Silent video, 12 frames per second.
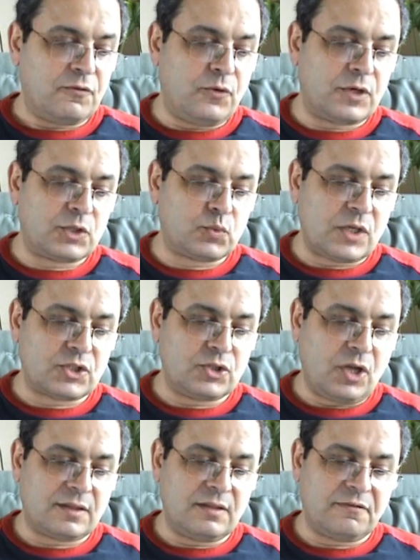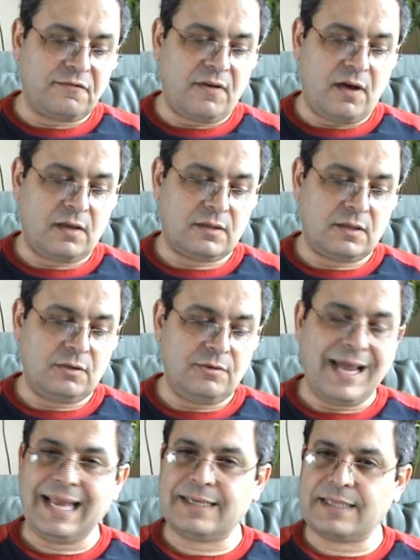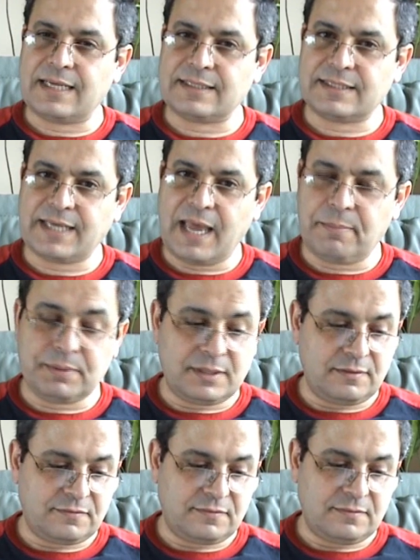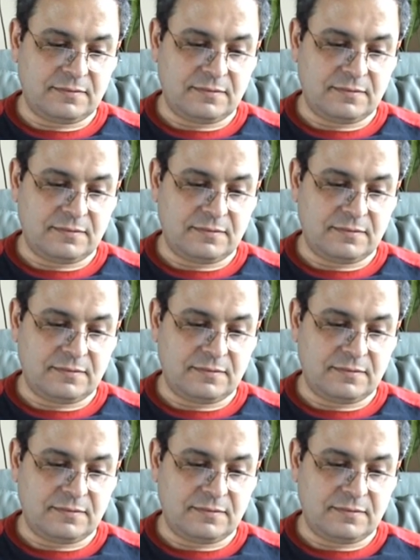For it was not the Father who held us captive.